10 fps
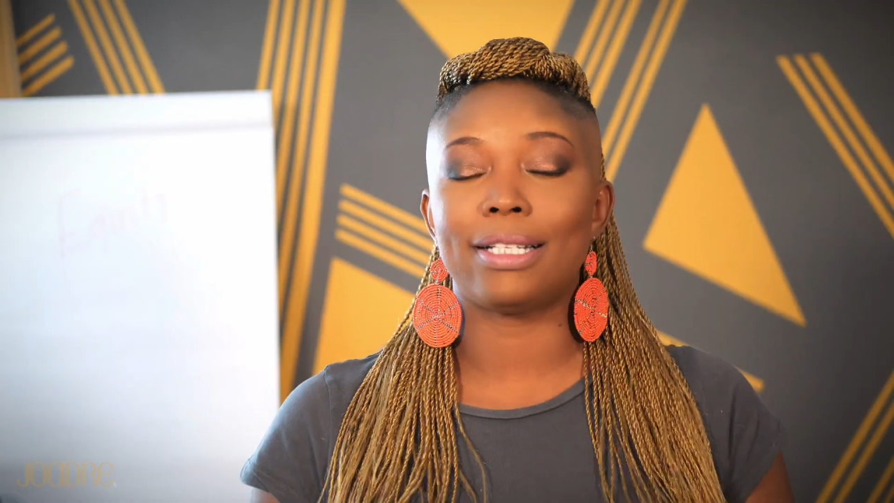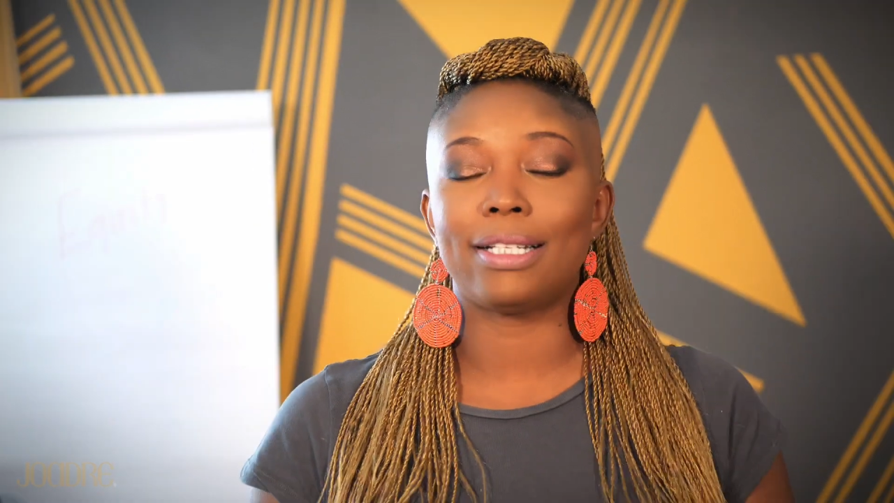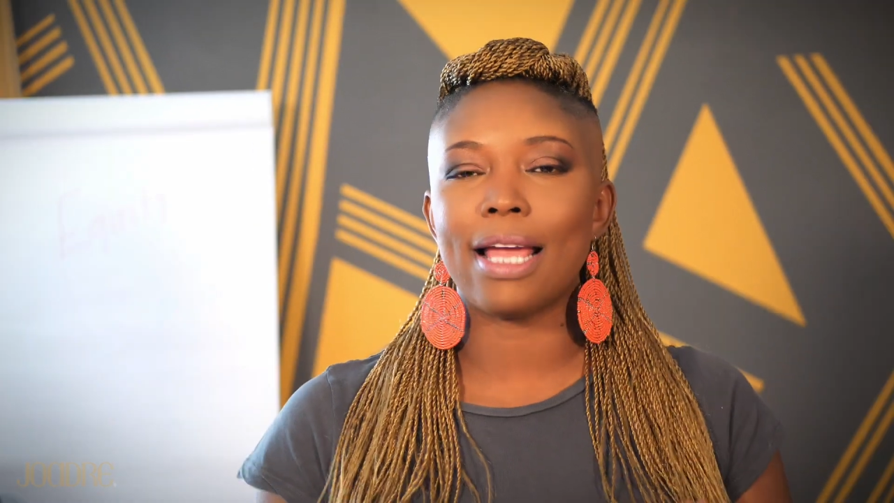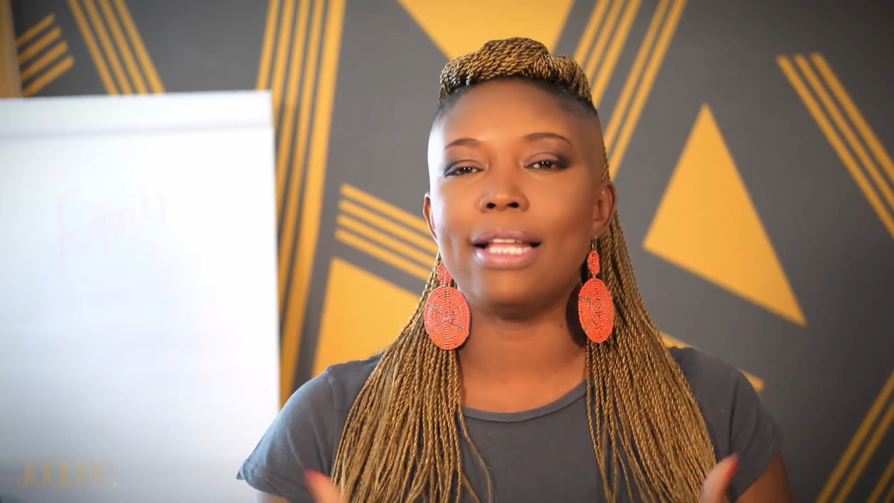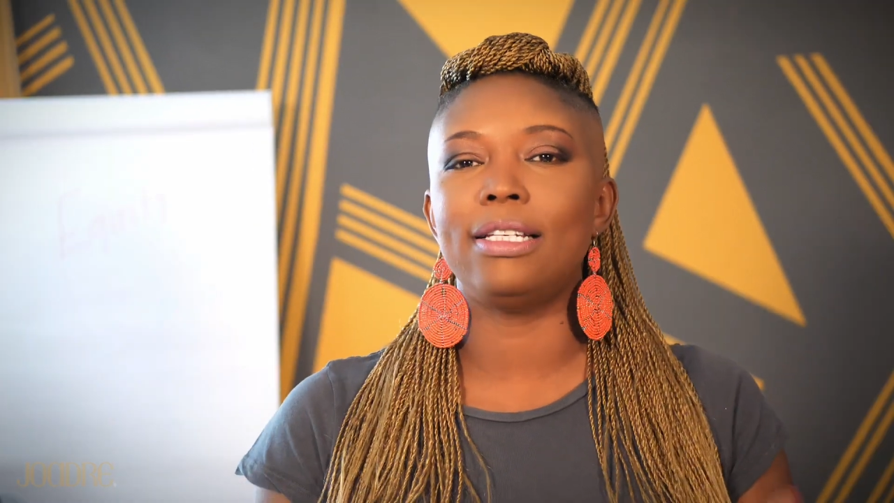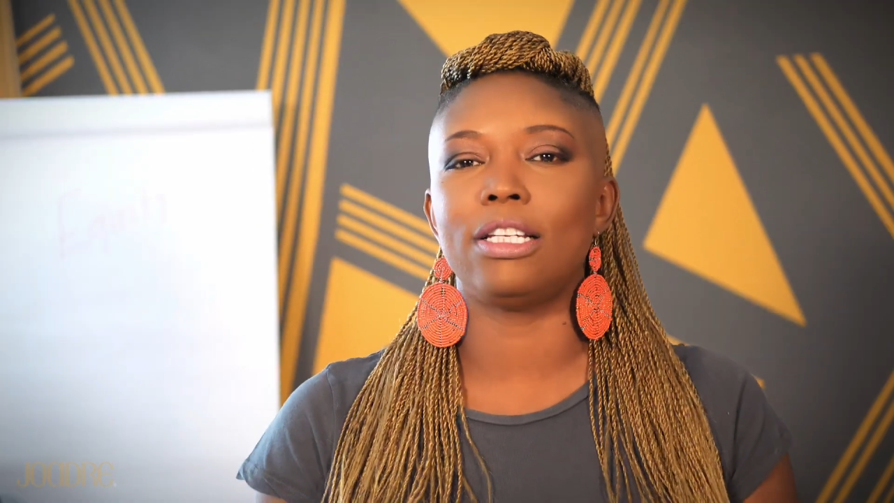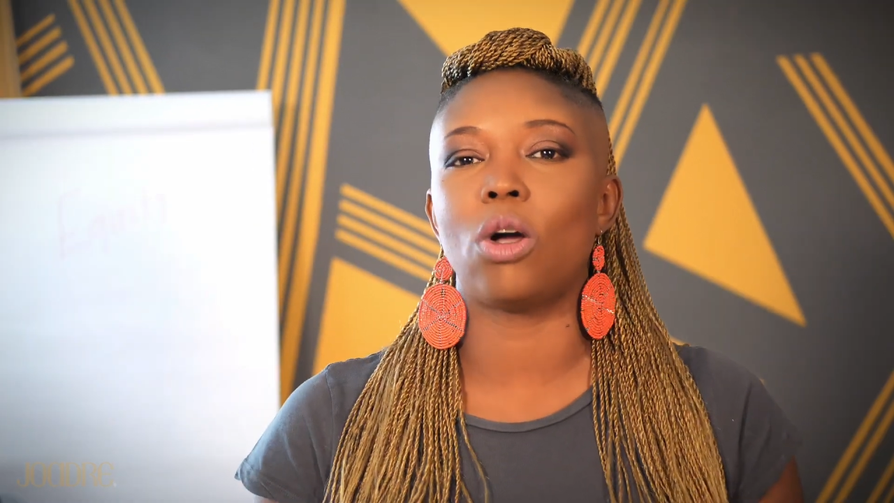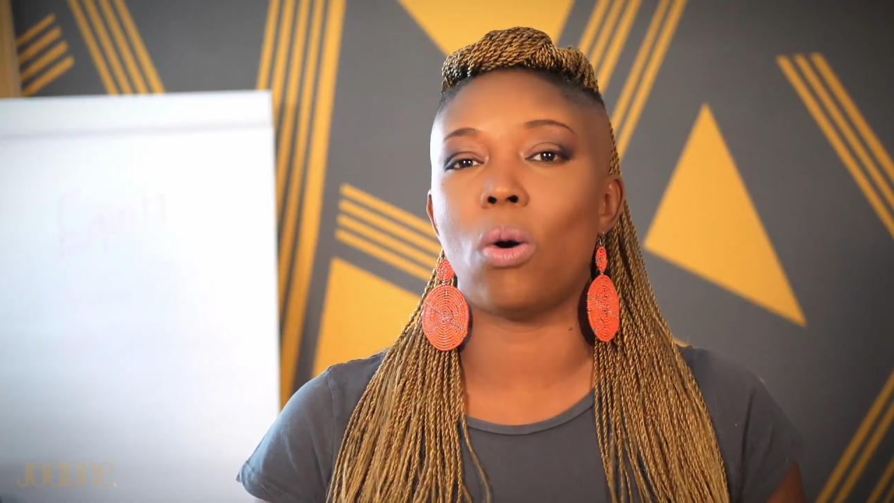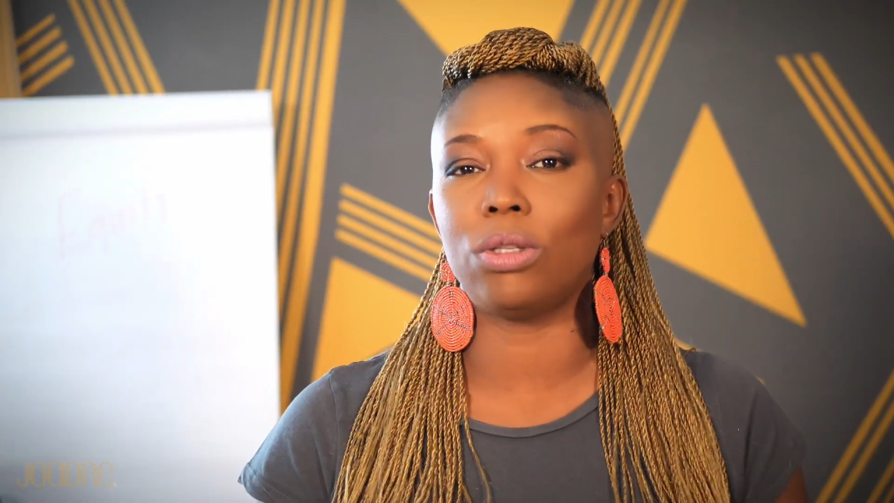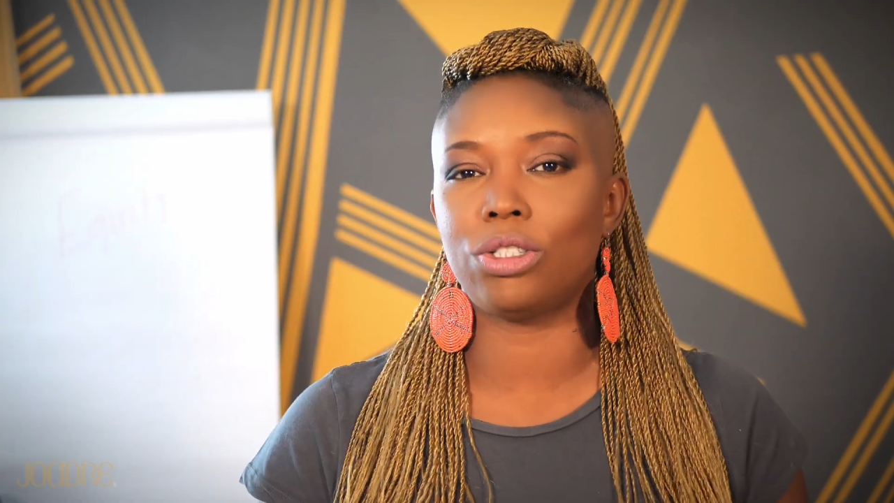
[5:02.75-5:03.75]
attending
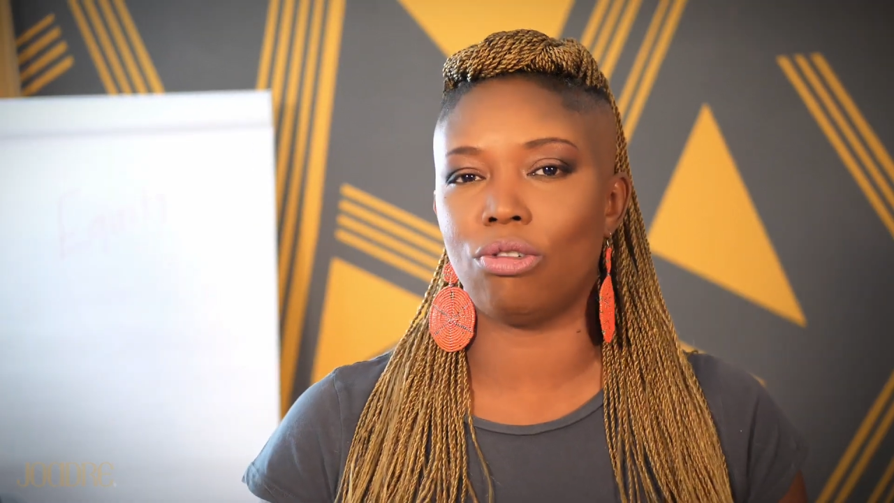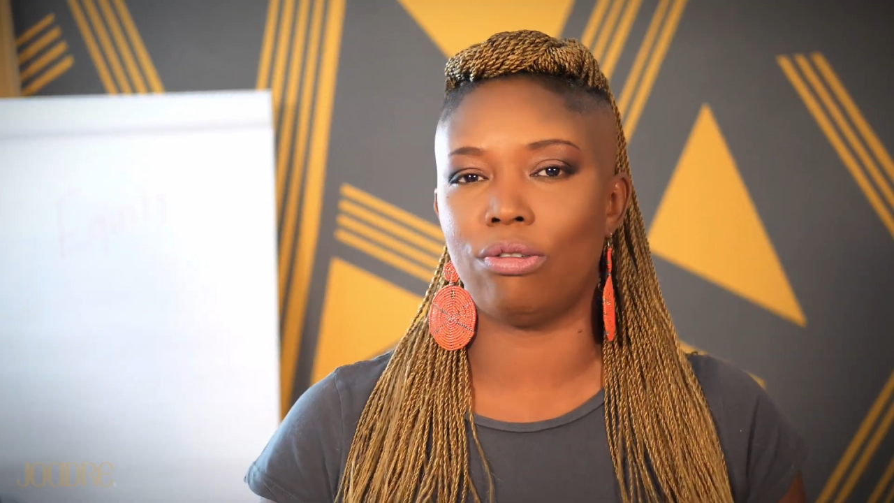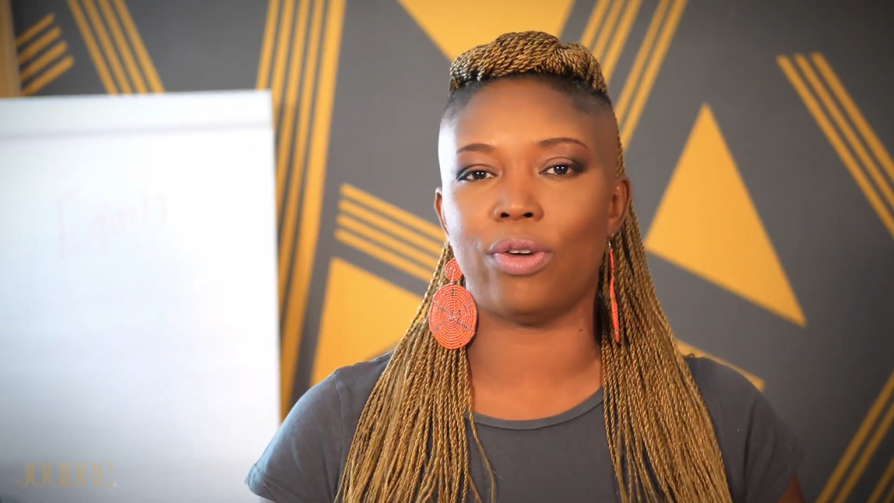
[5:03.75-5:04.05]
cultural